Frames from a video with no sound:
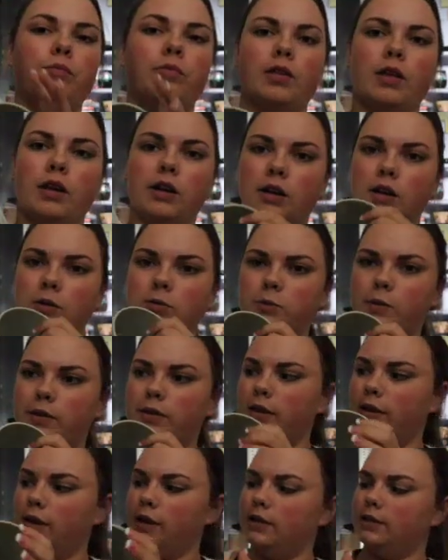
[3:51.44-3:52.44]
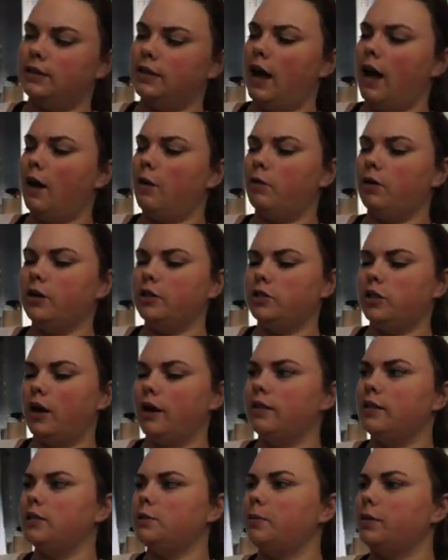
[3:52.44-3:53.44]
It comes with this. I want to
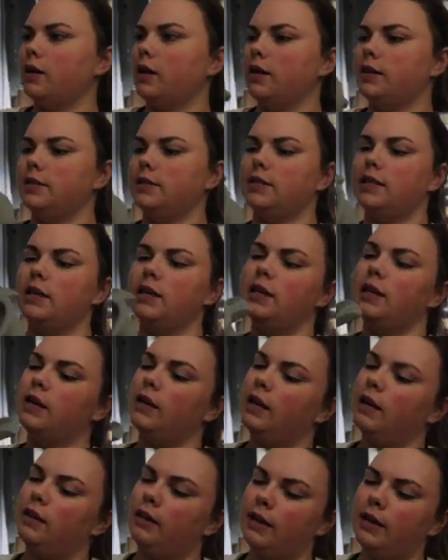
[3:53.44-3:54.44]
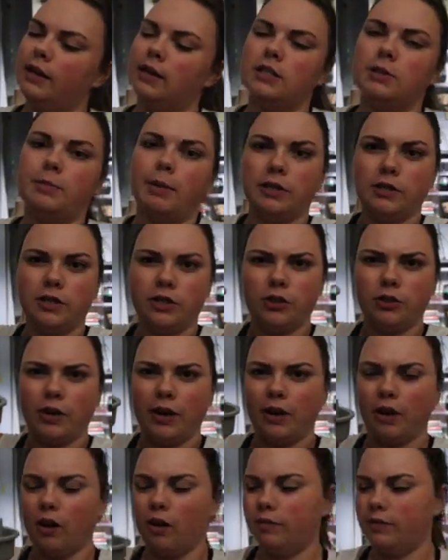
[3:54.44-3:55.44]
try this because it like is supposed to
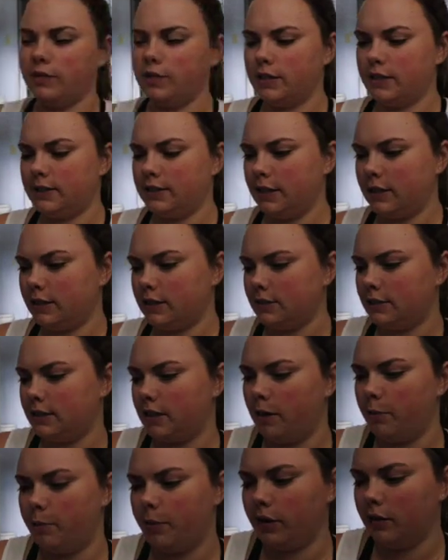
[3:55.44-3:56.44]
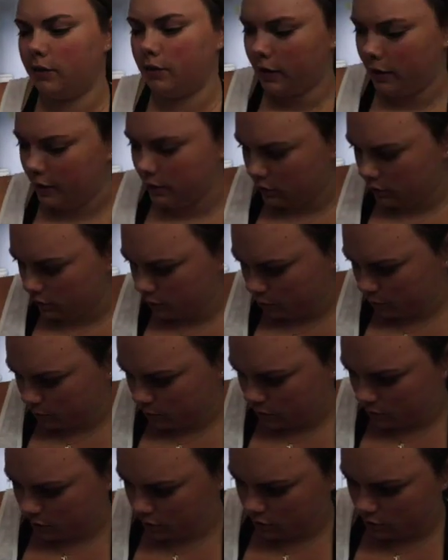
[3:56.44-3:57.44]
drain off into the sink instead of being like,
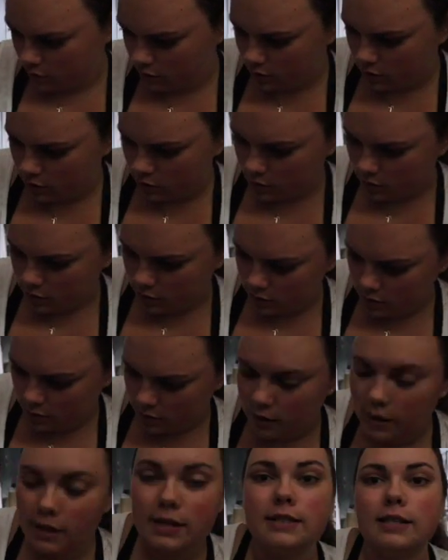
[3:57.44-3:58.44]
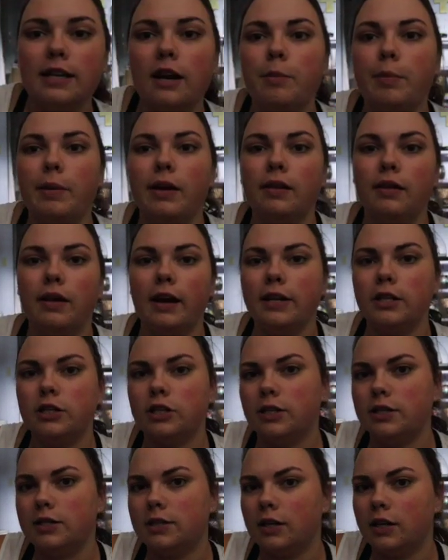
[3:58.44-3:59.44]
oops, instead of being like
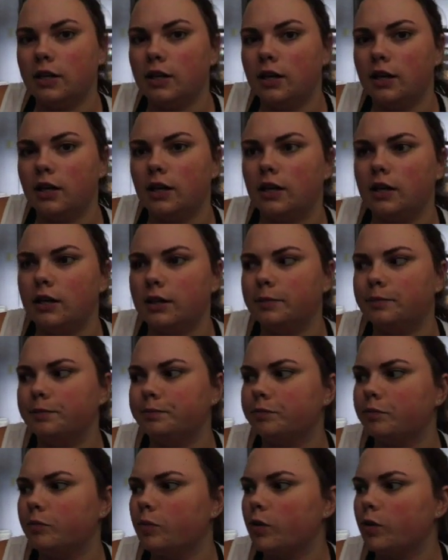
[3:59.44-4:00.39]
just a